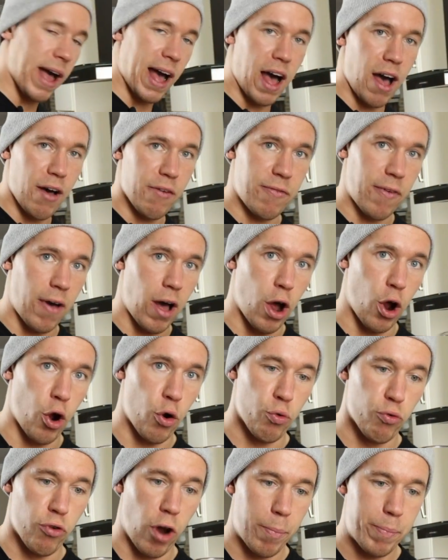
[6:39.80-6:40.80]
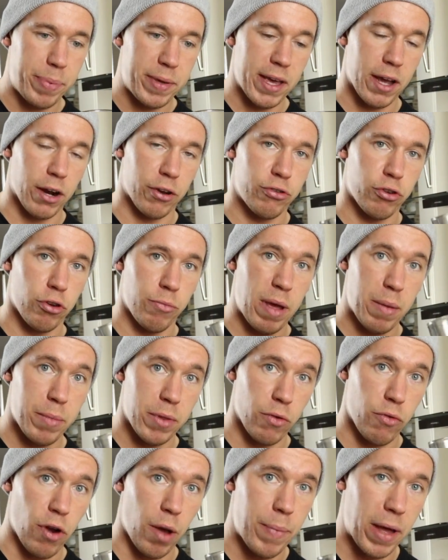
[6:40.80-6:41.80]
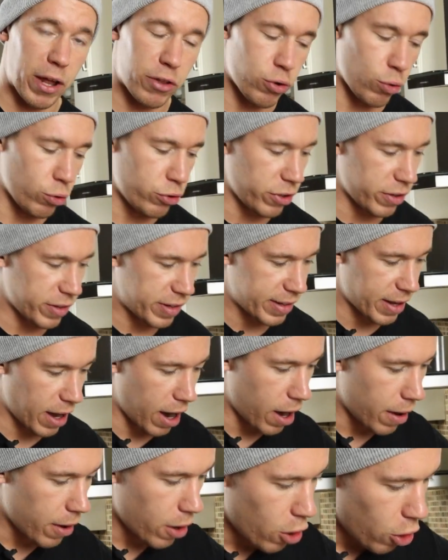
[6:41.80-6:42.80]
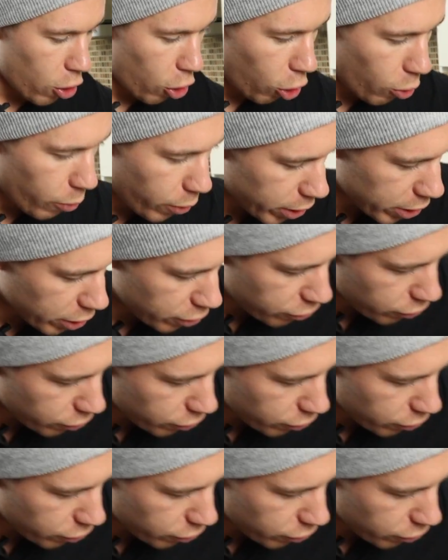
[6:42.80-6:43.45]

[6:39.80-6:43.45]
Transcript: have our rub here. So remember the rub that I told you at the start? All we're going